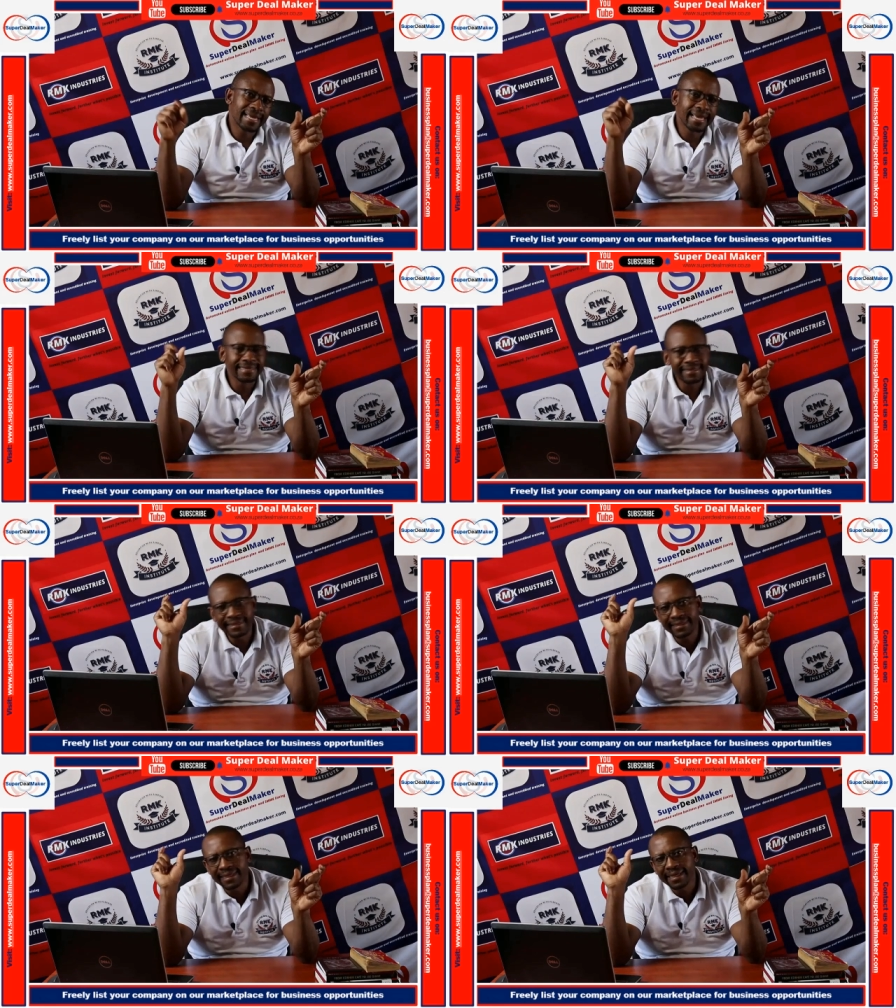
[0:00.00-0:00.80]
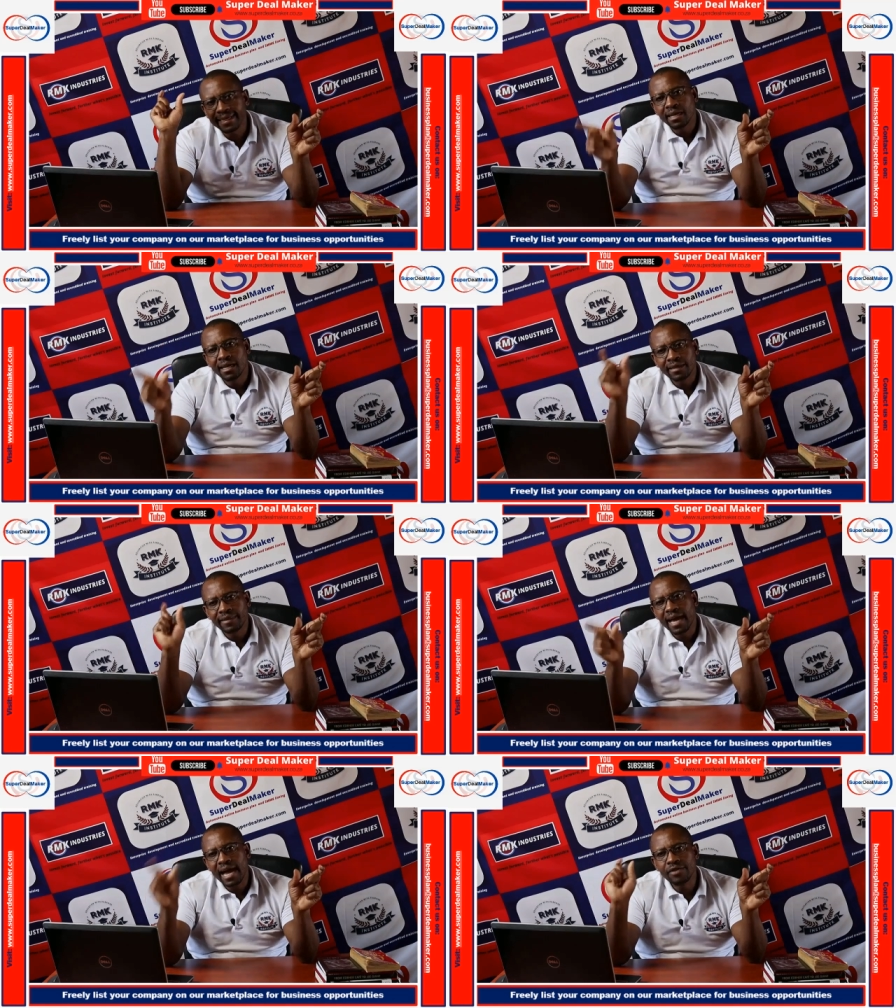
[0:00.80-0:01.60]
and
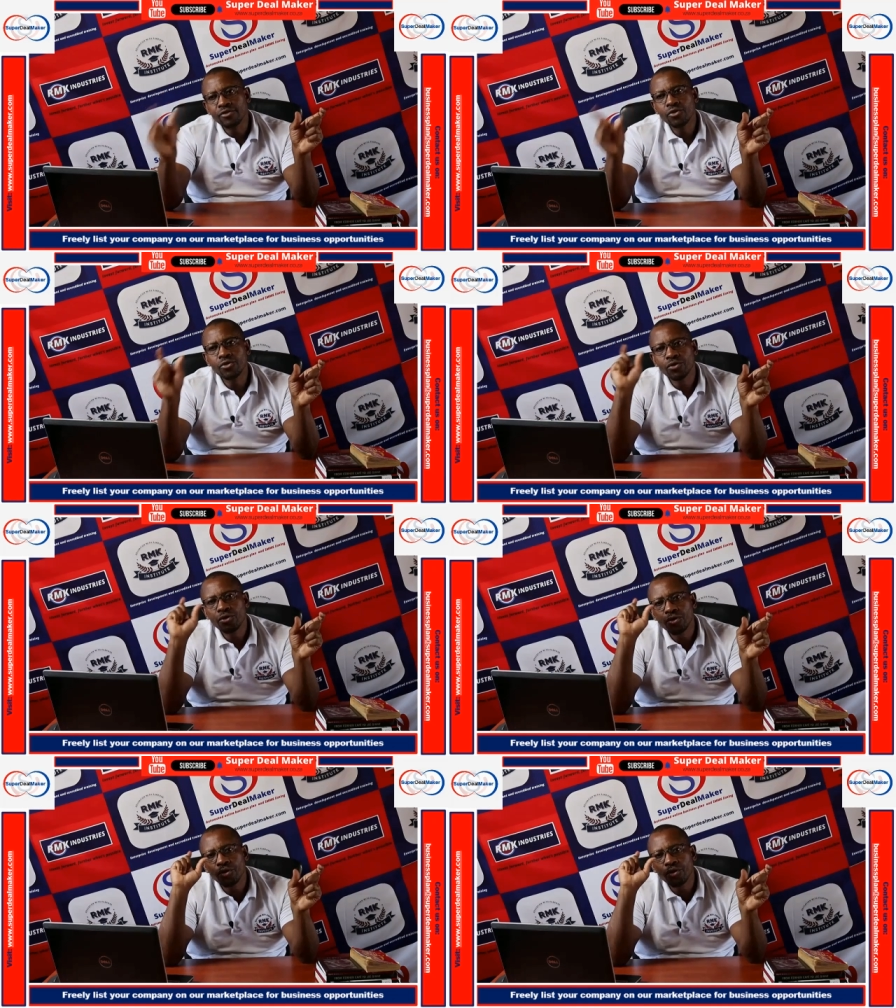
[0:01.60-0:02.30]
there are no